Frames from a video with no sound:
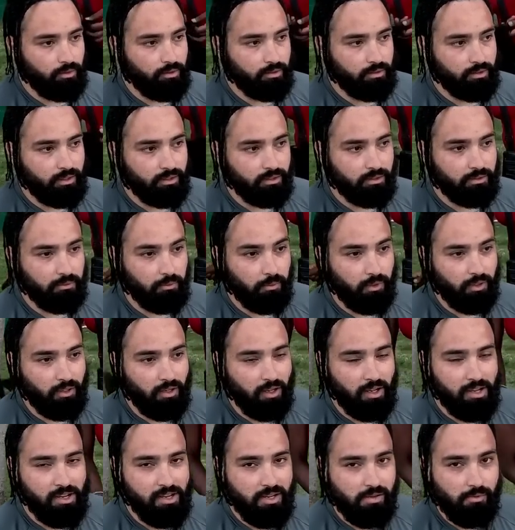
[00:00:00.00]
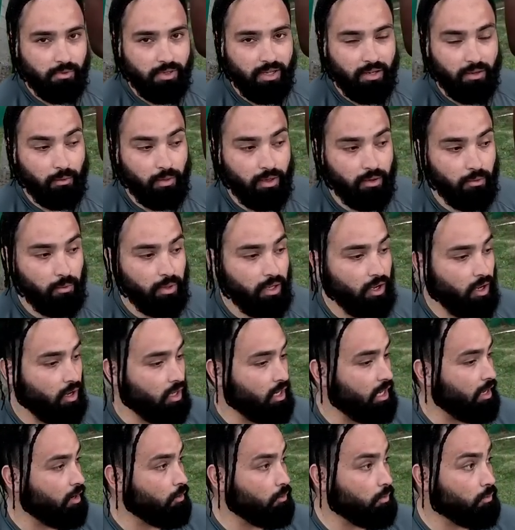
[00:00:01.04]
It's because we're
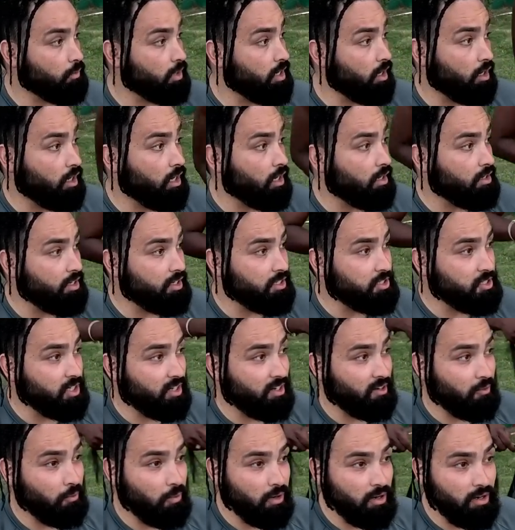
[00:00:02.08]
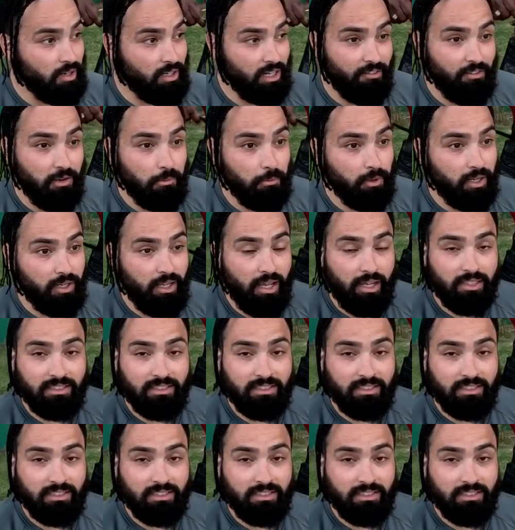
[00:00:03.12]
all out here trying to work. Everybody